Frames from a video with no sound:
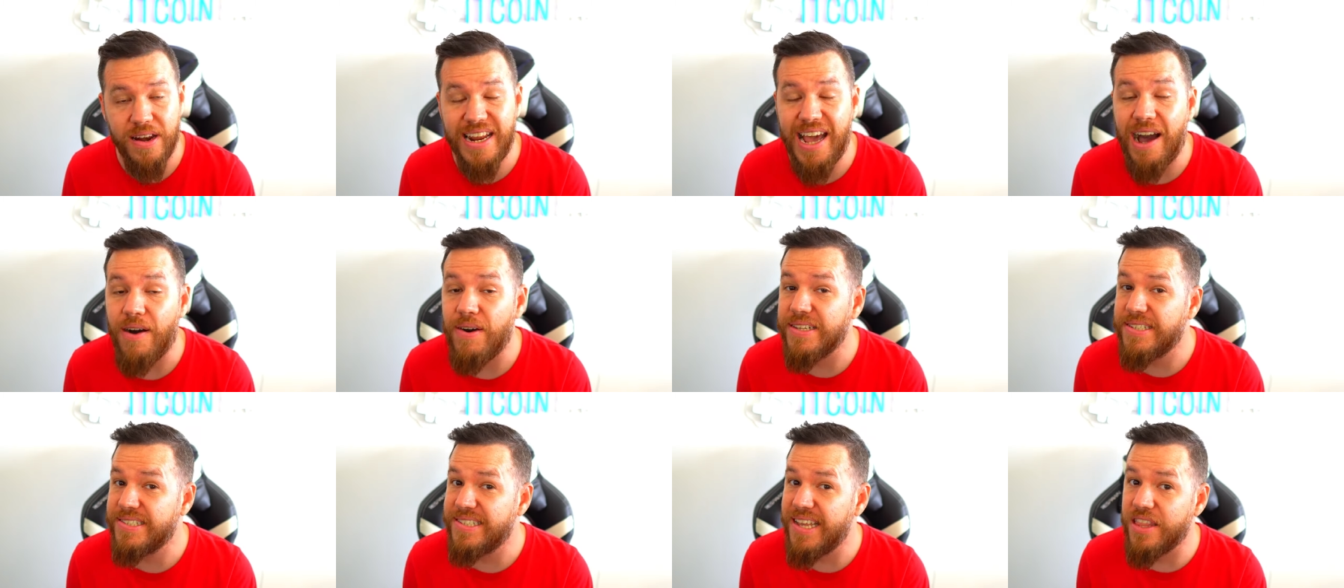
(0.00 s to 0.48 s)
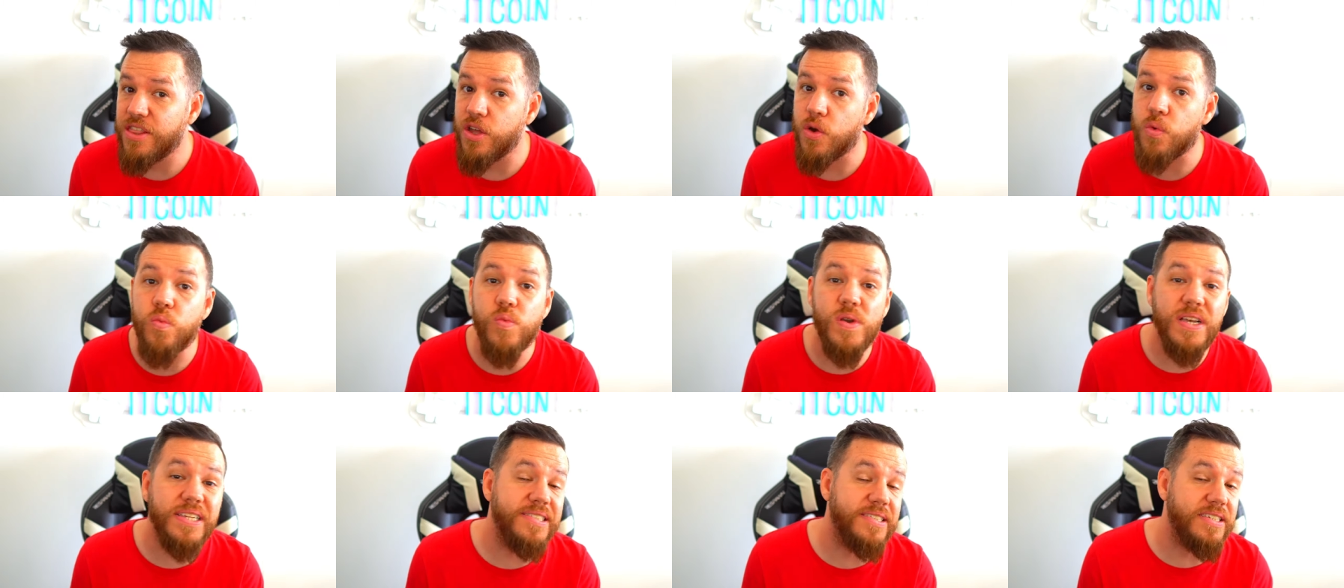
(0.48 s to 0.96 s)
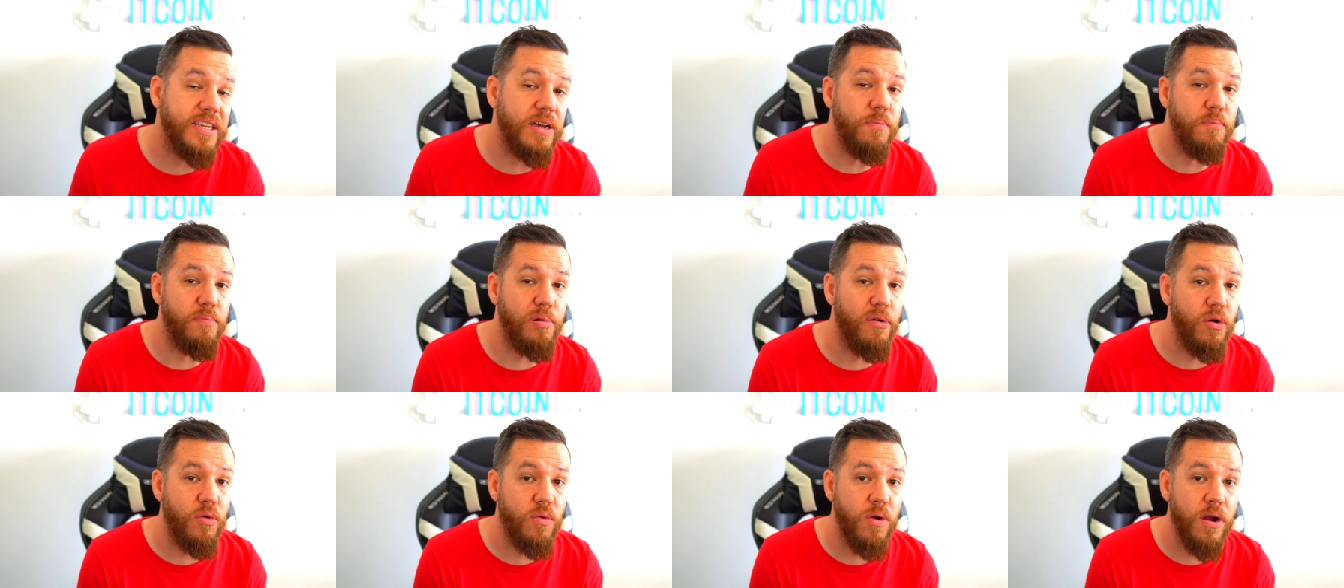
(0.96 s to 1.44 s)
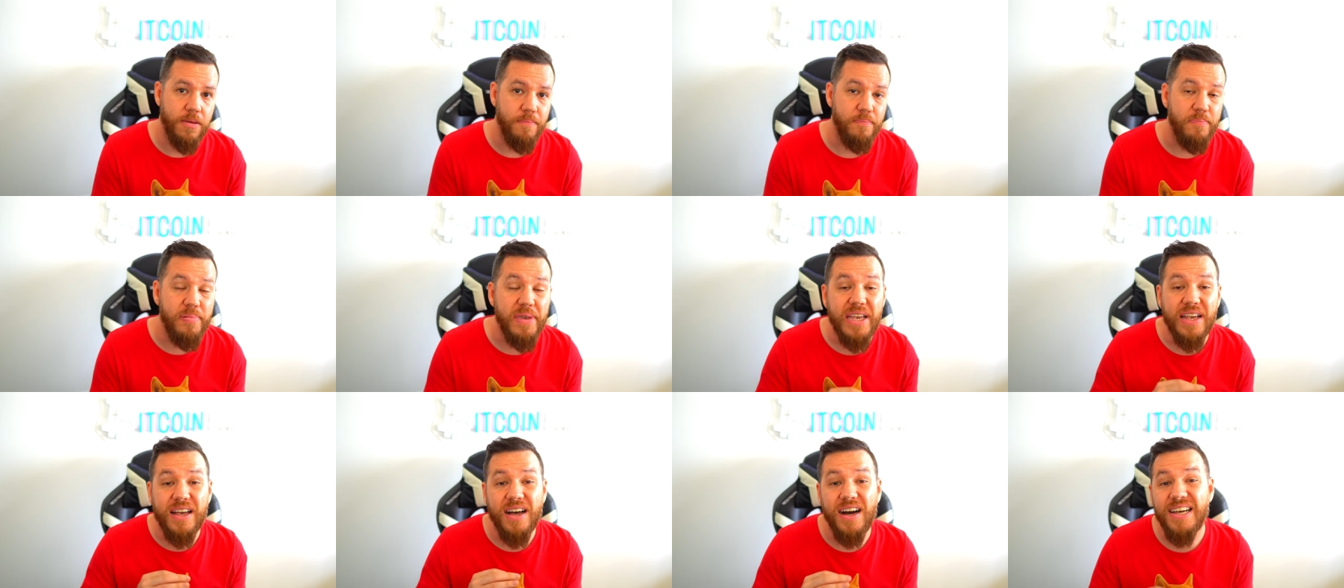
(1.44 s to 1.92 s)
Now I say the recent bull run
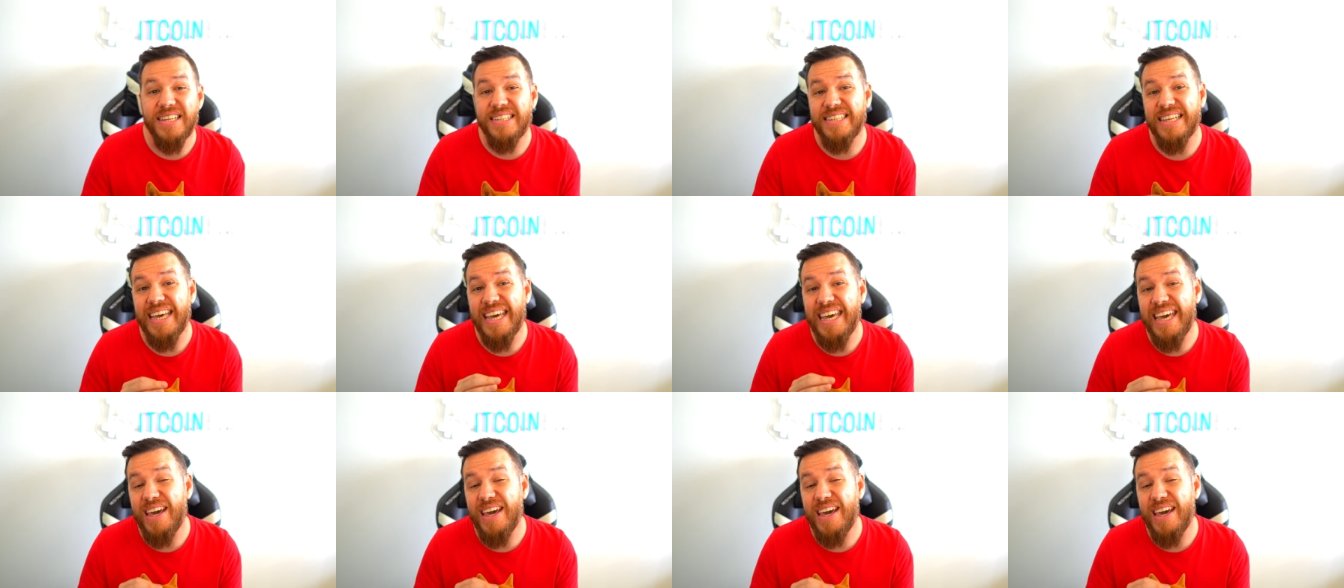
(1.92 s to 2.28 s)
because